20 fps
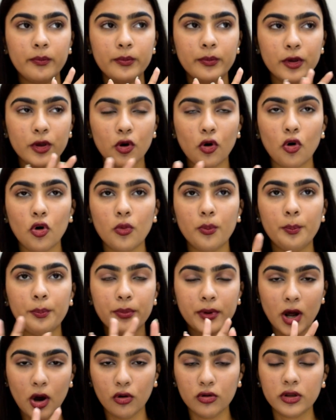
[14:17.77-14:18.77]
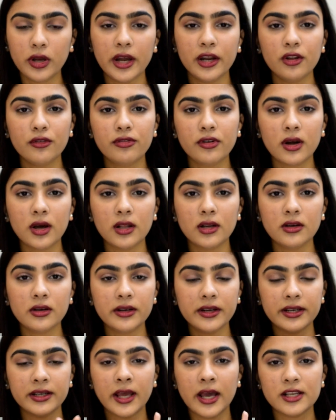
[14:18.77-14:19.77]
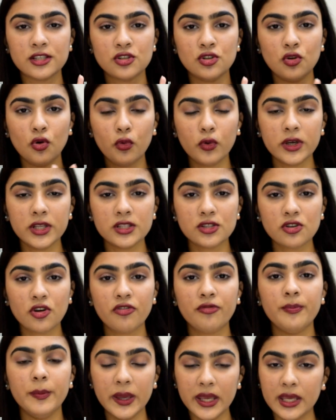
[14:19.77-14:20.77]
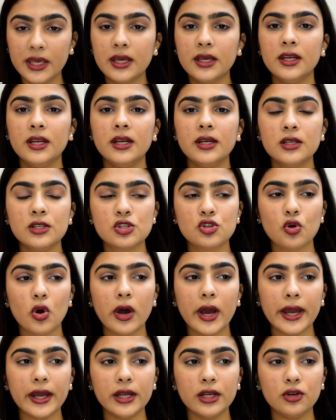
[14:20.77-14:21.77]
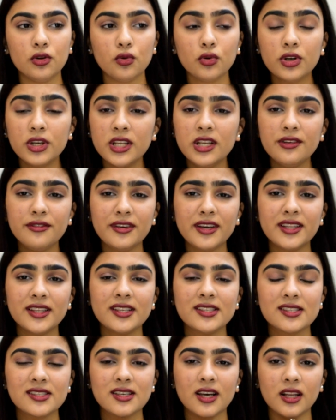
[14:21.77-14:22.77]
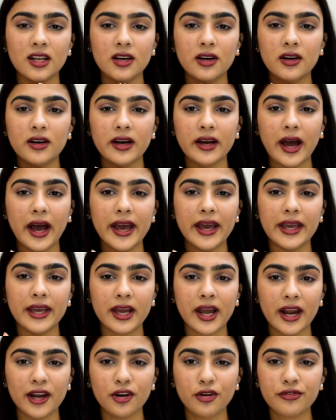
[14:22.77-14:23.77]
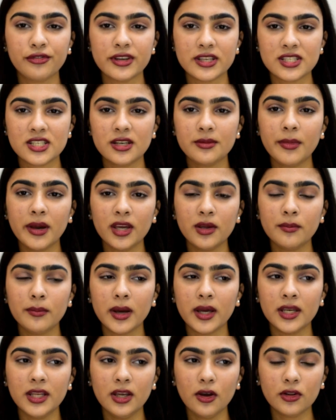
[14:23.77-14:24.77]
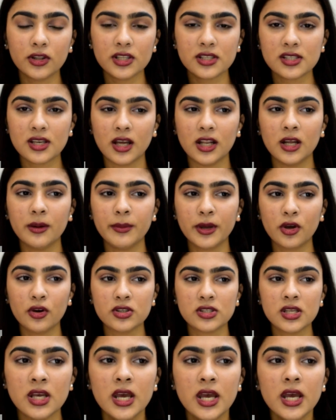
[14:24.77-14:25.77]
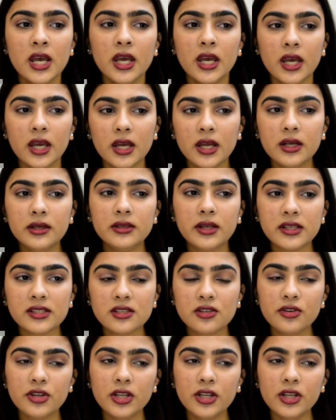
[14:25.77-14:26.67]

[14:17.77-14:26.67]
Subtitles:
pure brown kind of a color. It has no hints of pink in it, so I don't really wear this color. I kind of wasted my money on this color because it doesn't